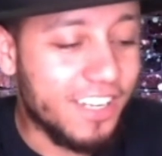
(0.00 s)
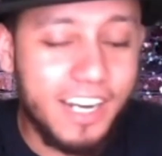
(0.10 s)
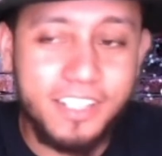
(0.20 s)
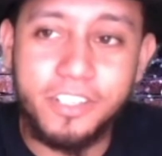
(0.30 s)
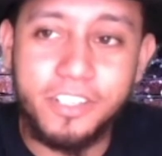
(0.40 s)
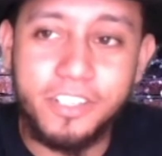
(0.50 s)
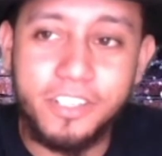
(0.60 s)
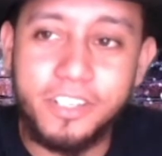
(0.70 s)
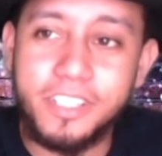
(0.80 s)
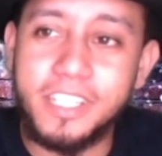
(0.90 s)
took it the
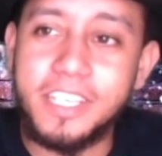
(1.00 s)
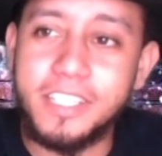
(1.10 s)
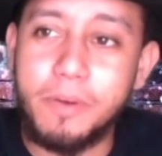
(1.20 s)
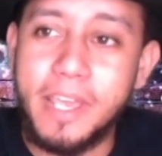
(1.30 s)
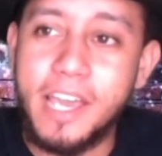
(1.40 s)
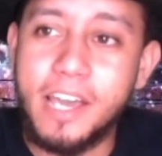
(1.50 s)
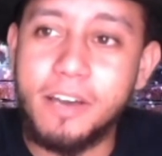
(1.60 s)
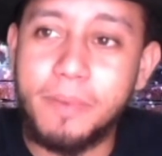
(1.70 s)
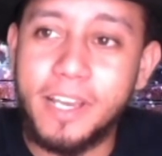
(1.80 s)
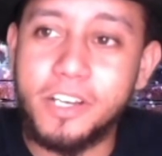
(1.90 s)
easy way out by
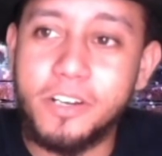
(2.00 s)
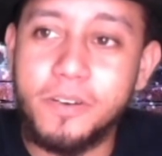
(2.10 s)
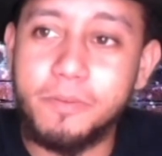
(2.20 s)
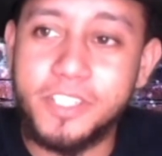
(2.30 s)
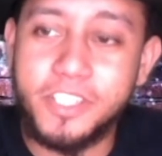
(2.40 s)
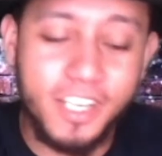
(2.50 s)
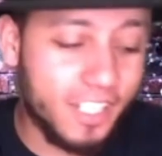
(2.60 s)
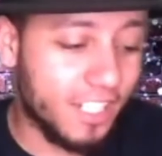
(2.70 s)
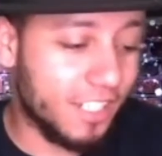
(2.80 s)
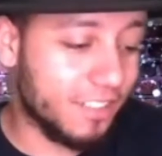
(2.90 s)
going with
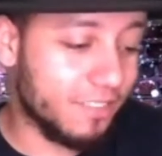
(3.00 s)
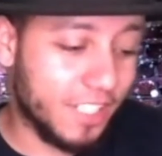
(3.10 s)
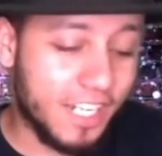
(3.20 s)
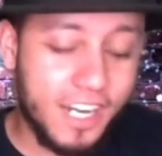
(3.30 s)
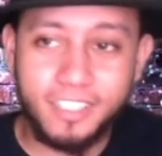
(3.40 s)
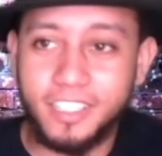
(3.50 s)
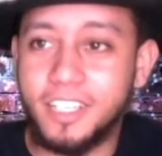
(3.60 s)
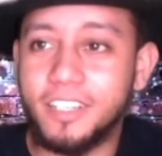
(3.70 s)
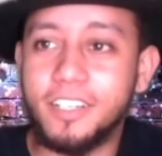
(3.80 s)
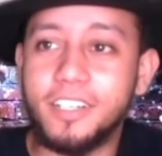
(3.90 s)
Connolly.
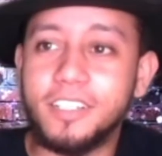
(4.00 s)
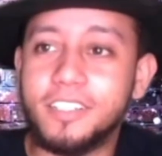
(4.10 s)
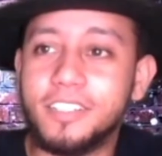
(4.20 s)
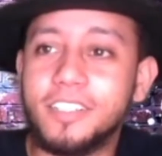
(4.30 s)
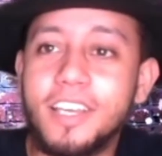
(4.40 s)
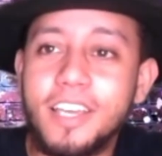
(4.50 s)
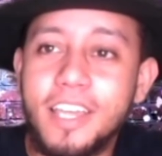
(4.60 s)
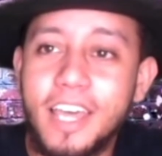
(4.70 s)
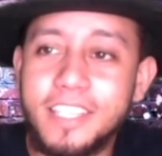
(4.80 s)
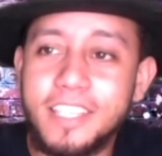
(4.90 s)
That's how
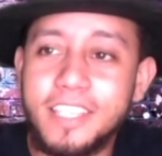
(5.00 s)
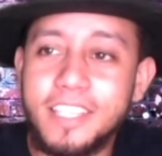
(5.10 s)
you say it.